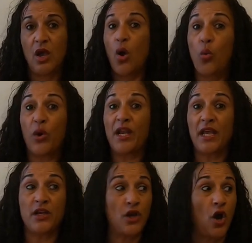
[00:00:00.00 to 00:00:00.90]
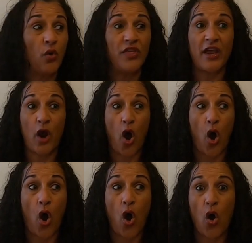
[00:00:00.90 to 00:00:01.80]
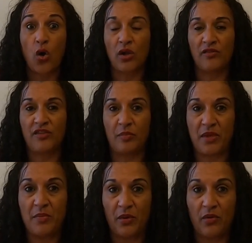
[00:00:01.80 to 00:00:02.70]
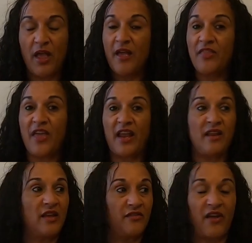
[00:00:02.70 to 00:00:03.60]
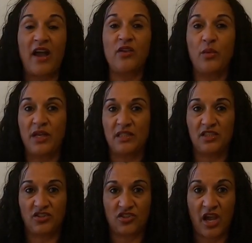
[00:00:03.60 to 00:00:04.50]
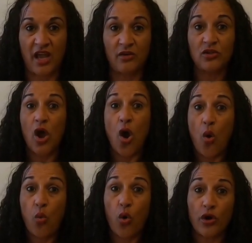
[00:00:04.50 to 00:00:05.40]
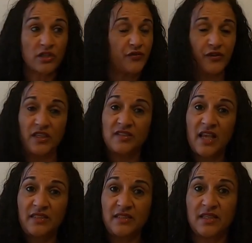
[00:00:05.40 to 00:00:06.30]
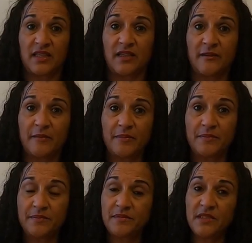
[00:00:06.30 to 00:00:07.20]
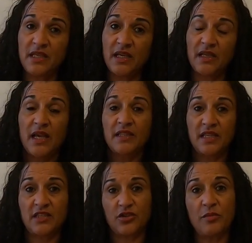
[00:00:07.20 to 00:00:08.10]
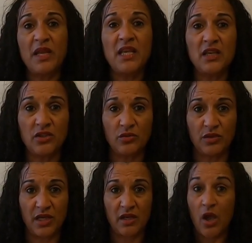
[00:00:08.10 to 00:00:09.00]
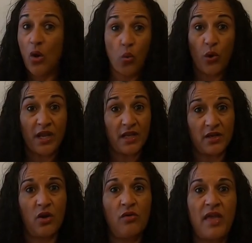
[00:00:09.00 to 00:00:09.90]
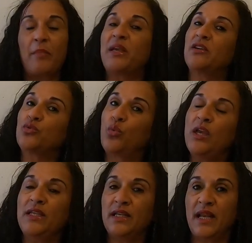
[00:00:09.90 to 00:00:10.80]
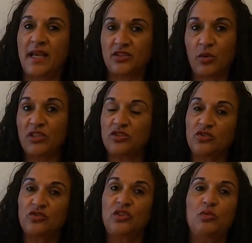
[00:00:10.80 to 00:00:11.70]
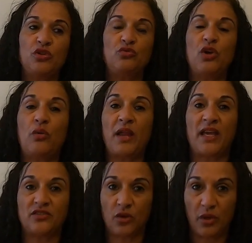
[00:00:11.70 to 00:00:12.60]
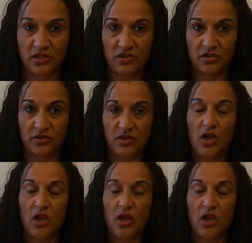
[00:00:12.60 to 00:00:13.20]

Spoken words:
We didn't know that all of the people that evaluated this child worked for this entity. Yeah, the intermediate unit. We didn't know that because we didn't ask questions. You see, when you don't ask questions,